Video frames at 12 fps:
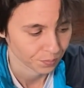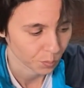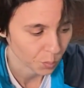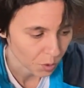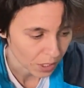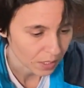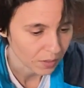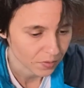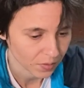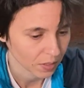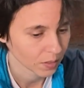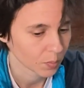bring
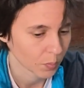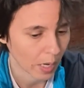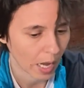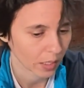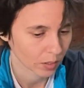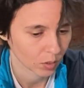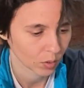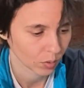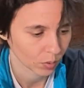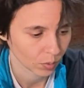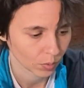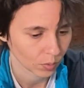things back
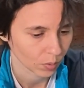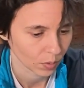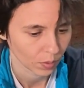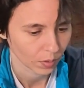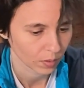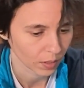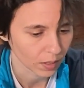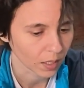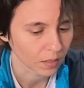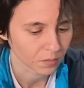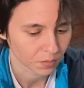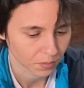to
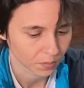love.